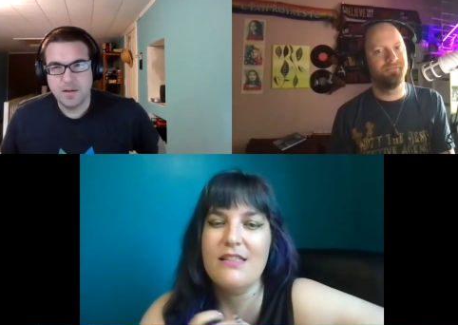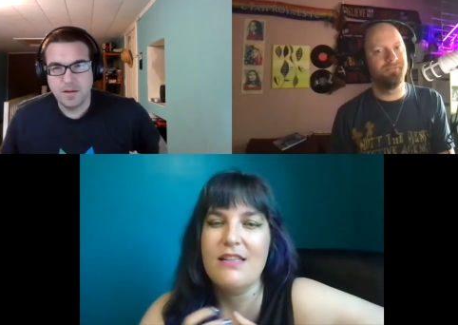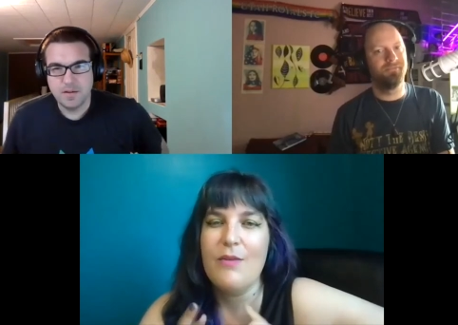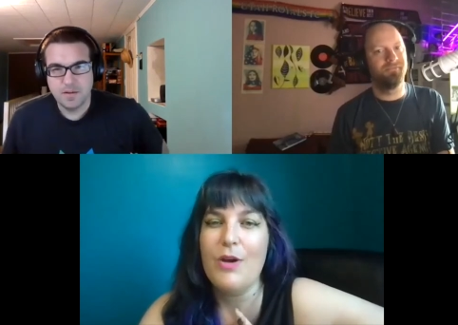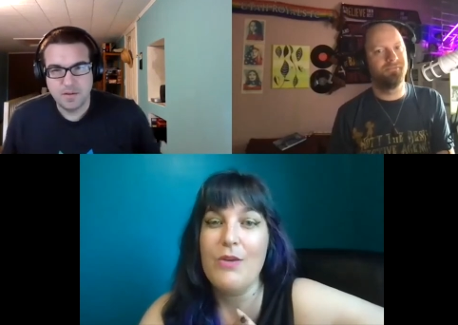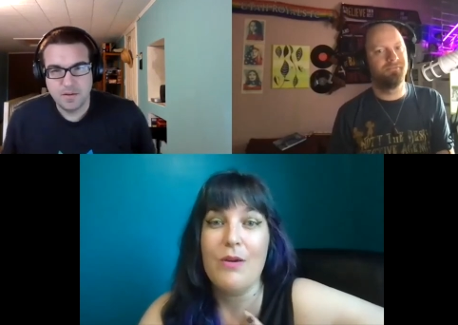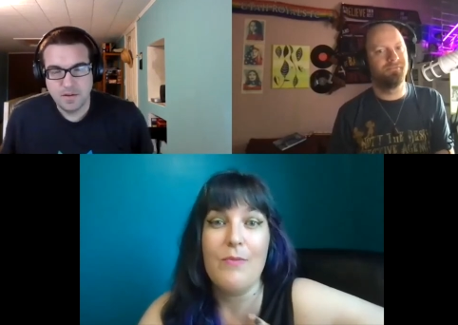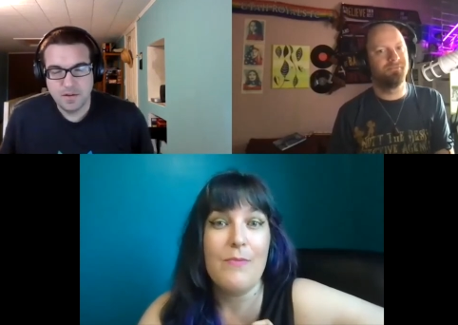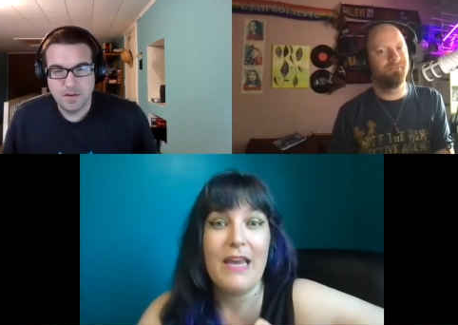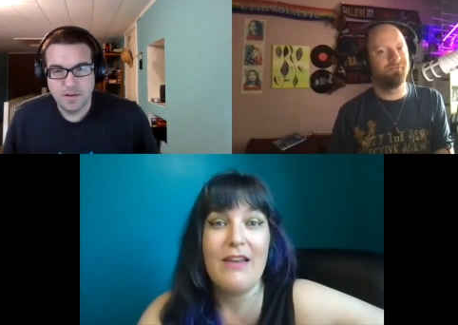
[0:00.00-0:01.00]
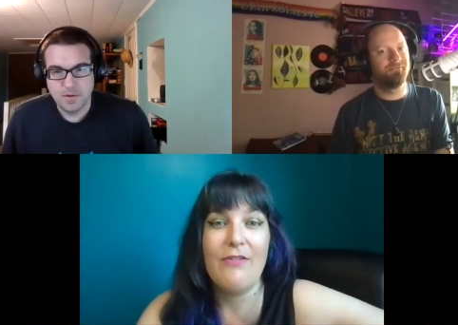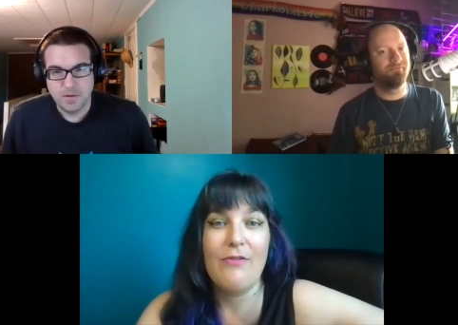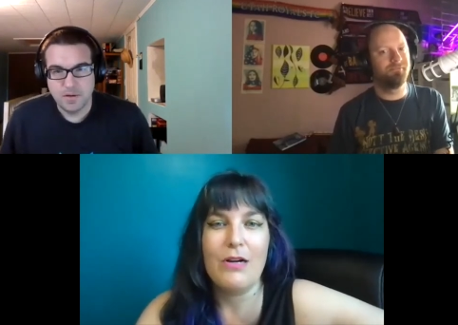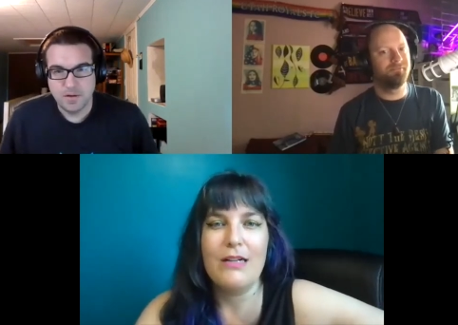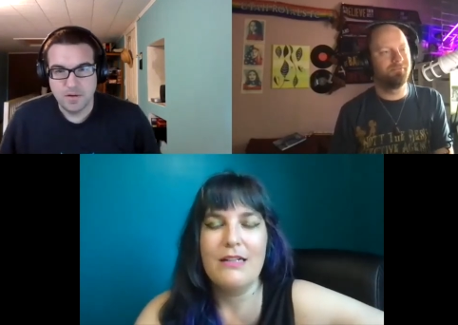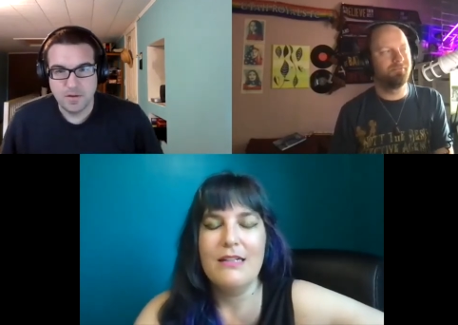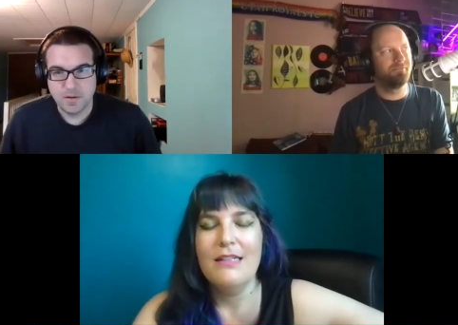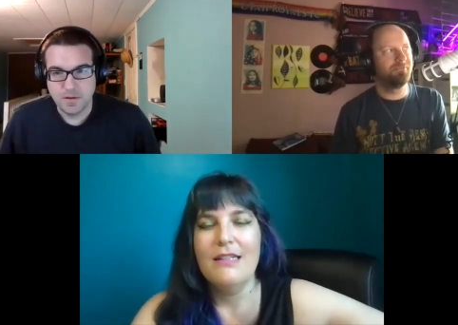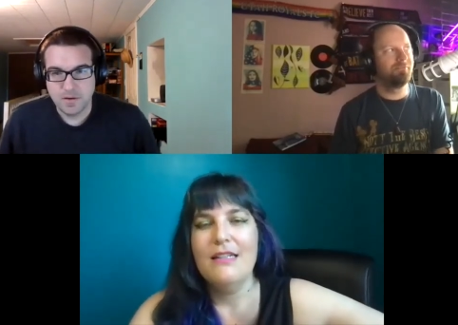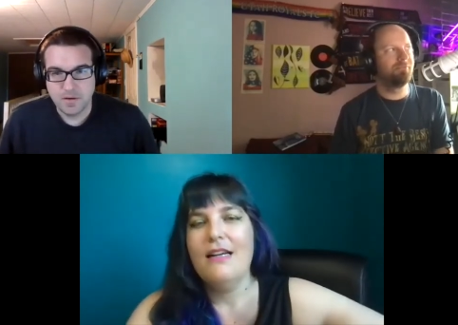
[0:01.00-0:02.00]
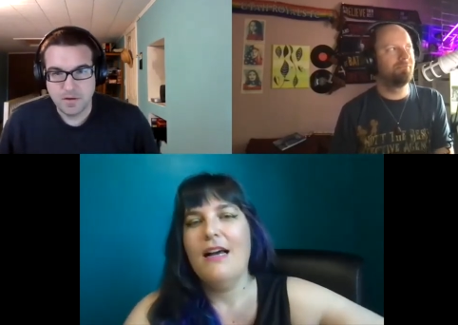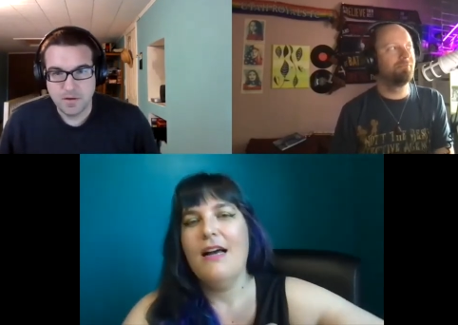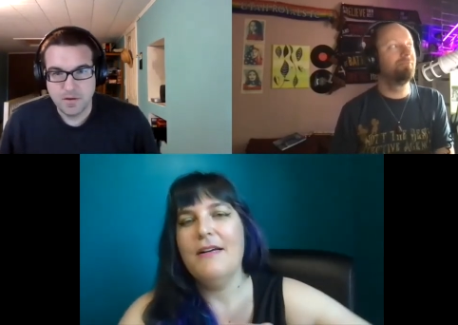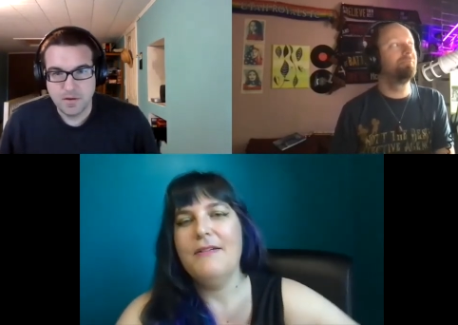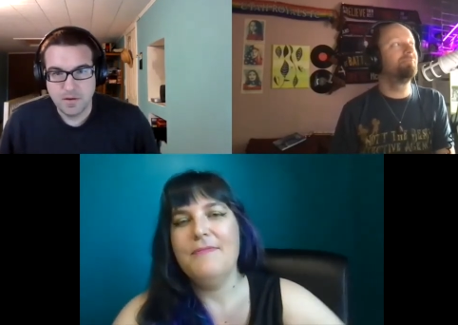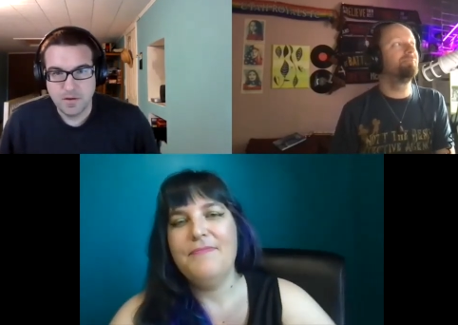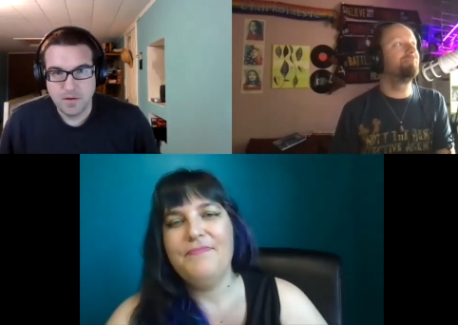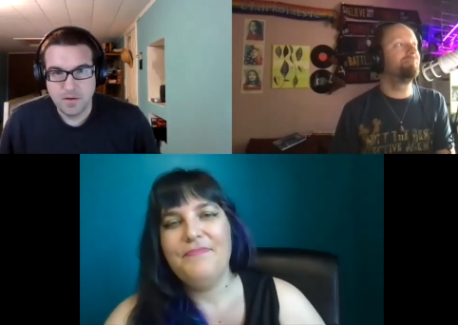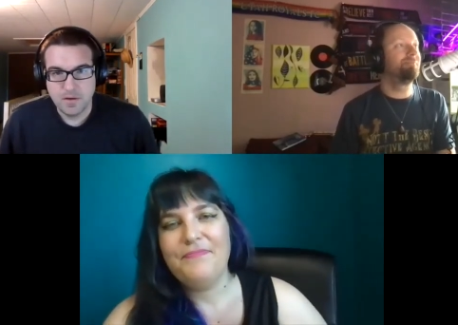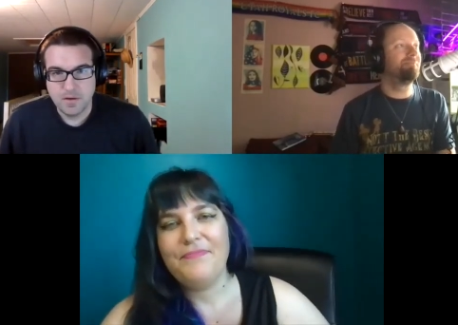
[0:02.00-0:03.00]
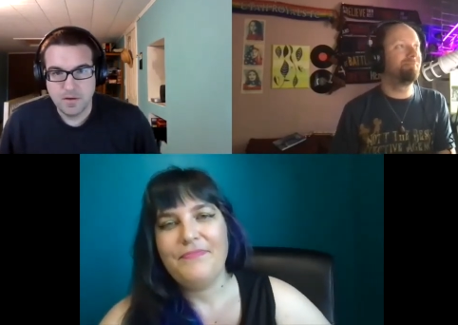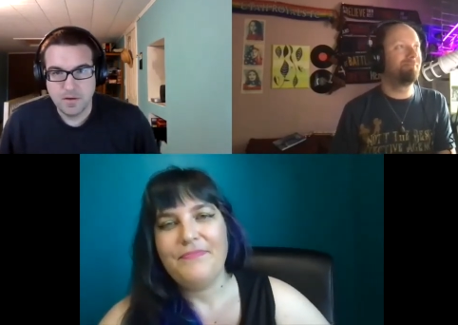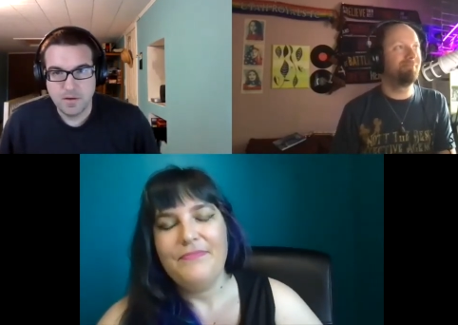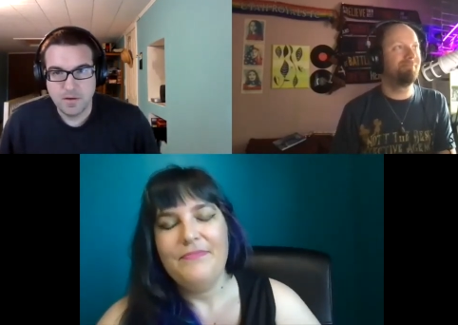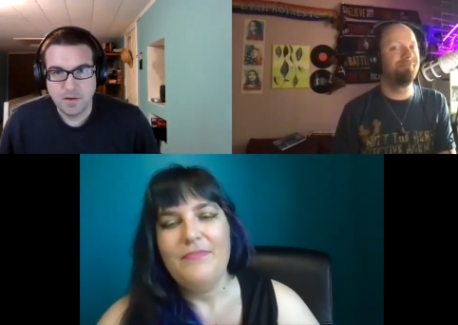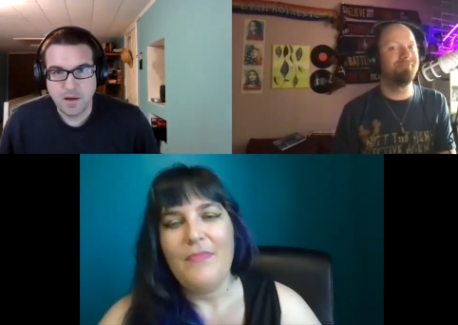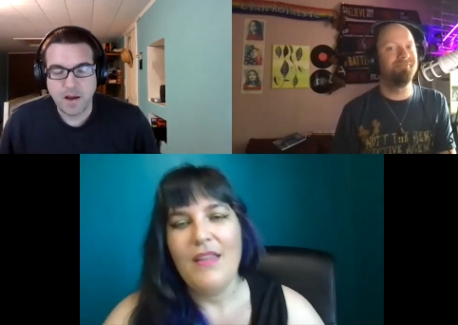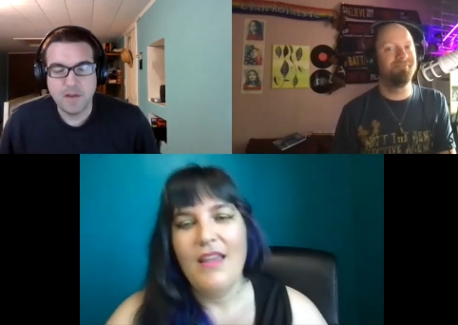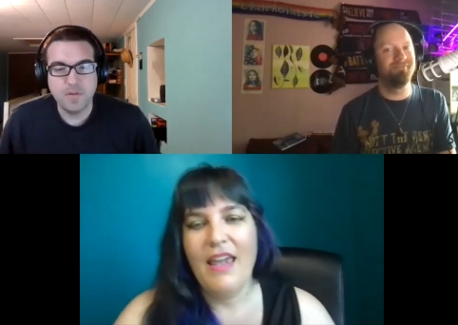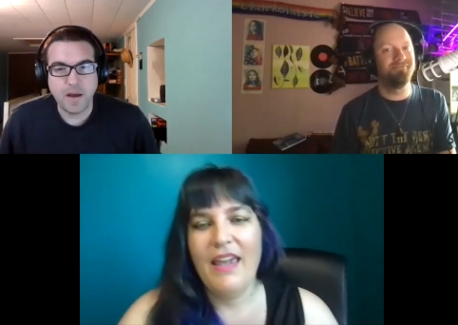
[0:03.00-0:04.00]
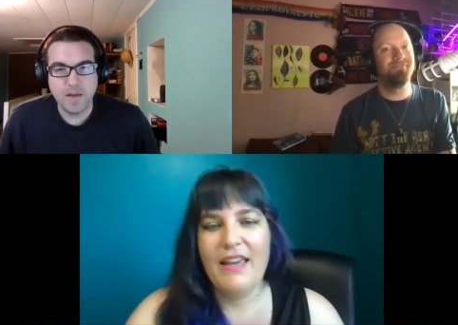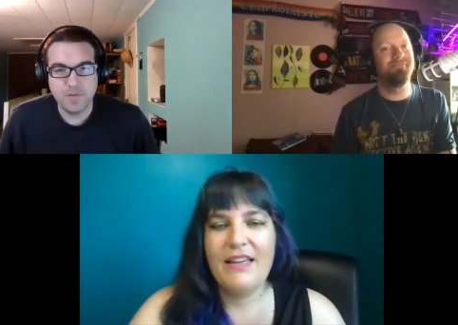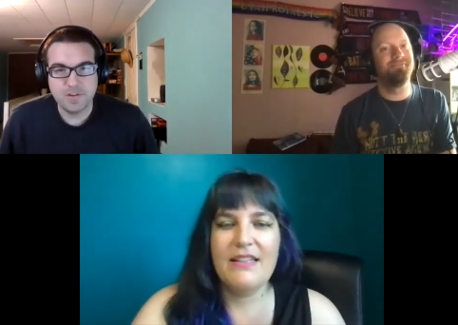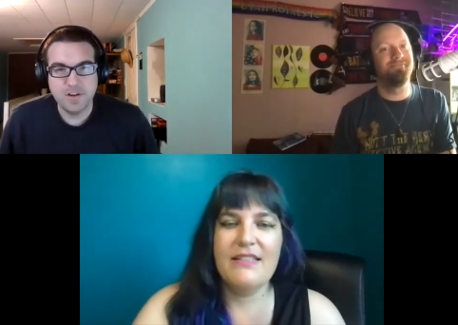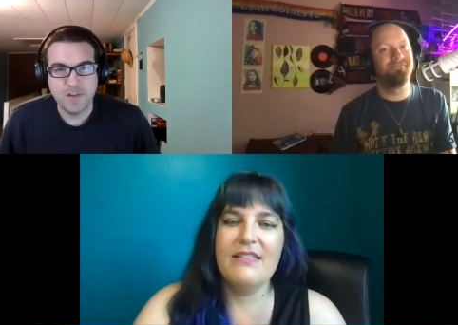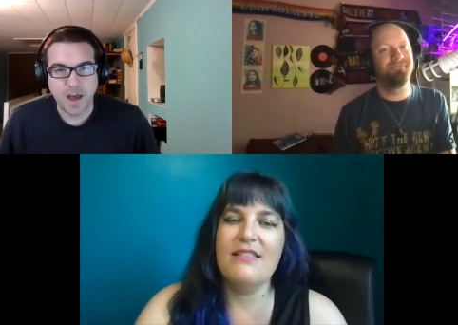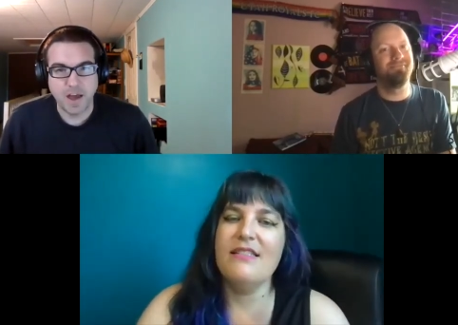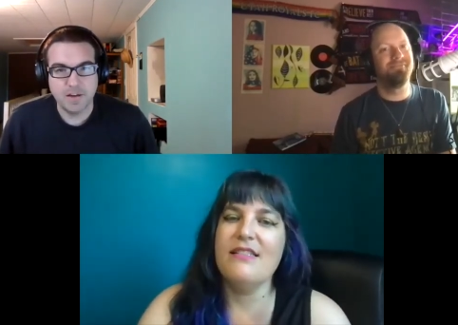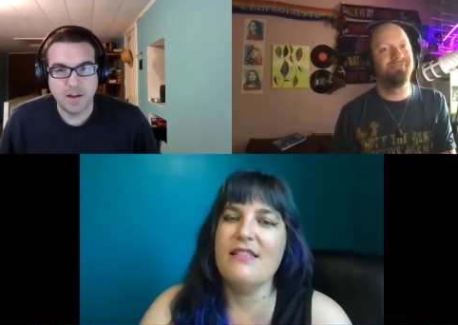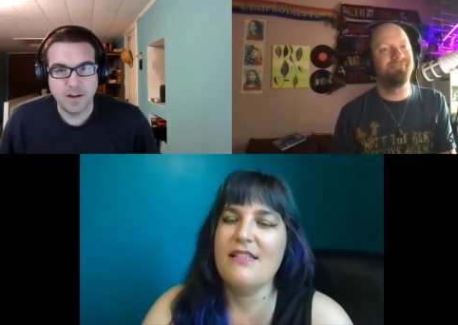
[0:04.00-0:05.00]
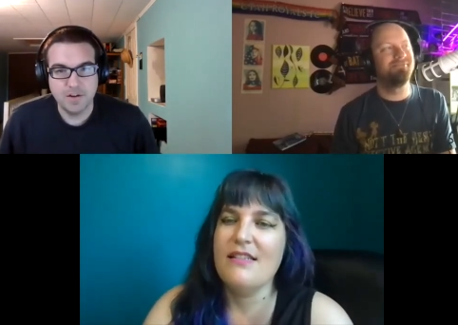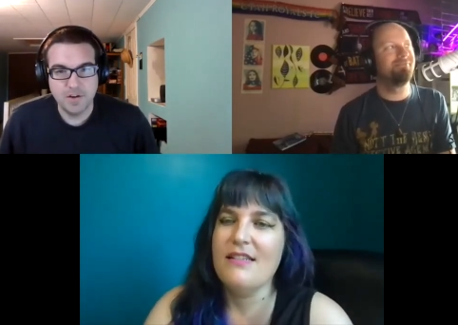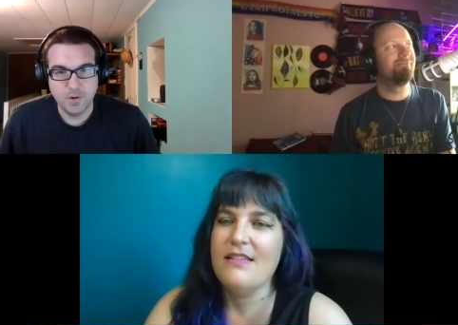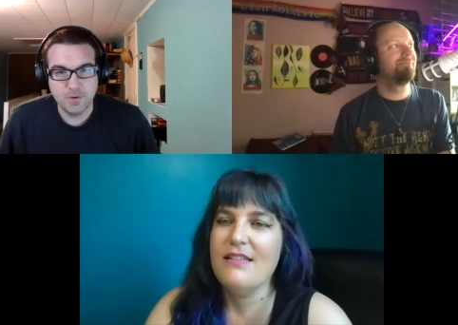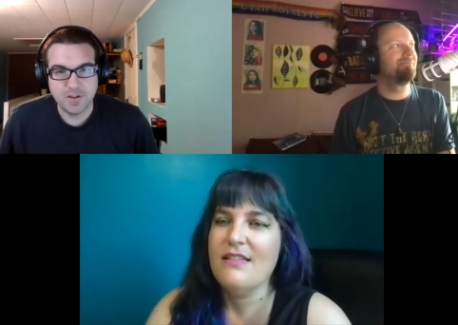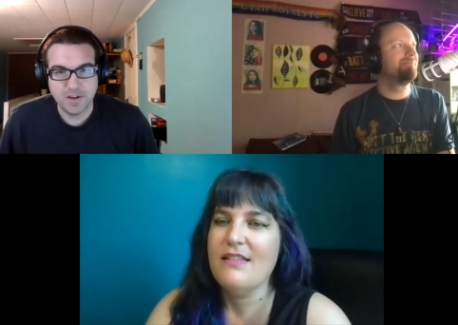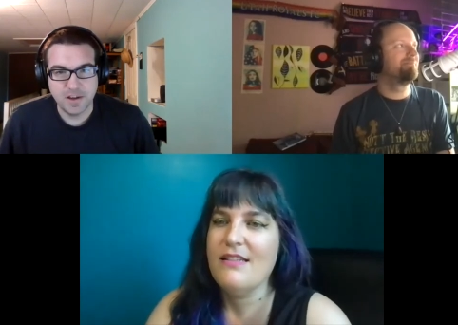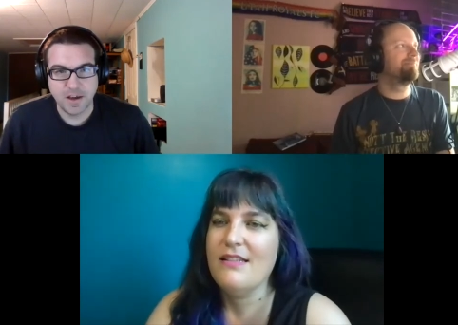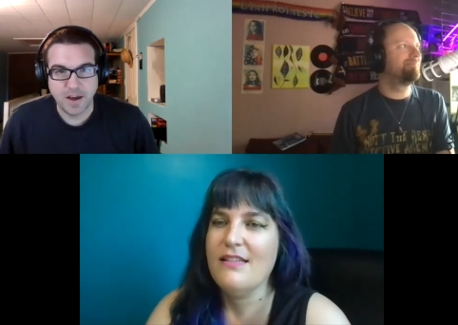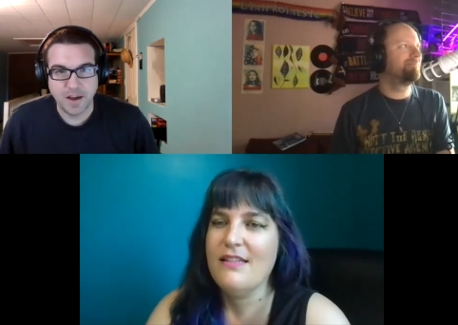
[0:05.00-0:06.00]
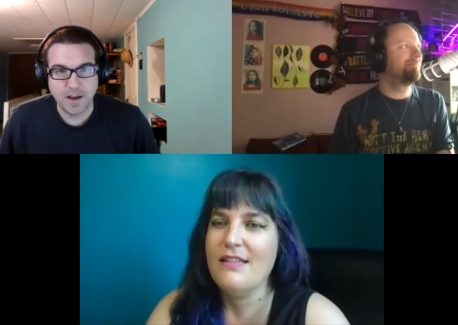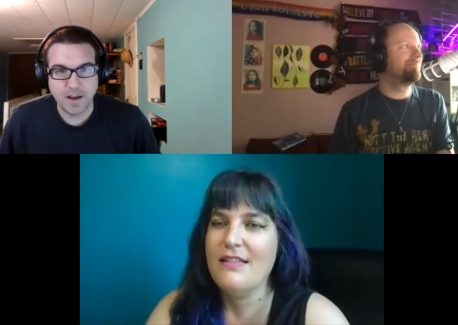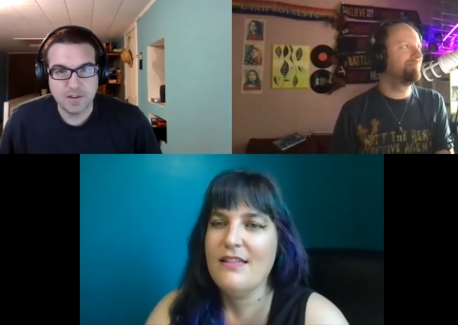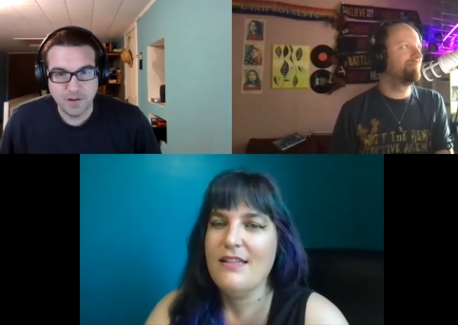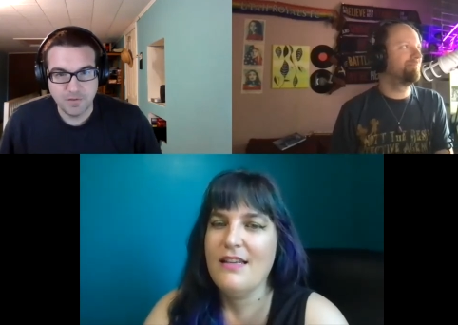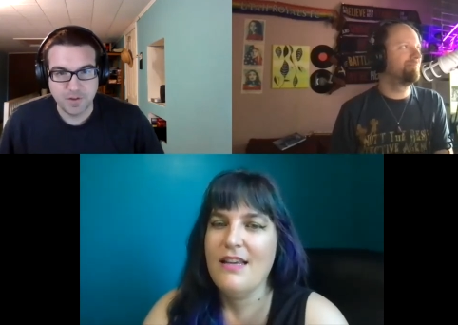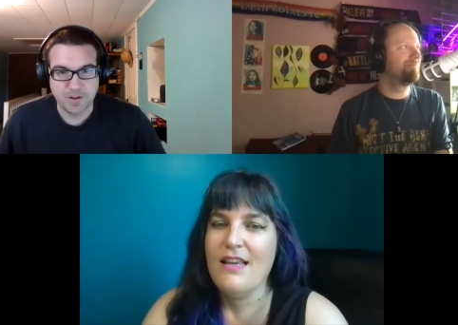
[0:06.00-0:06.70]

Speaker 1: and what you can be paid for. Um,
Speaker 2: mm. I, and, I have seen that. I didn't know it was Ikigai. I love